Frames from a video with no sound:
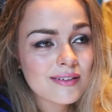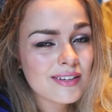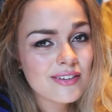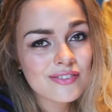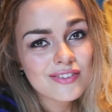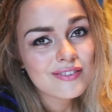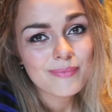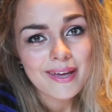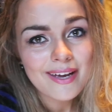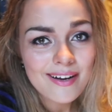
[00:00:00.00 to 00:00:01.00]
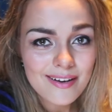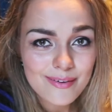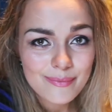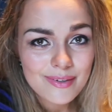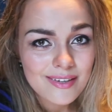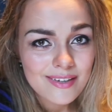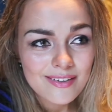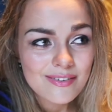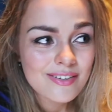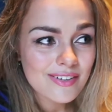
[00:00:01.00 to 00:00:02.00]
it's just makeup.
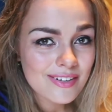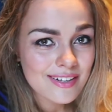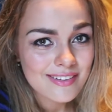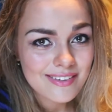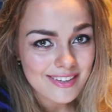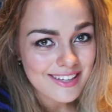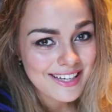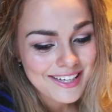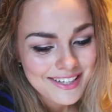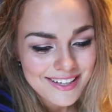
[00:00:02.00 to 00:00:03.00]
Seriously.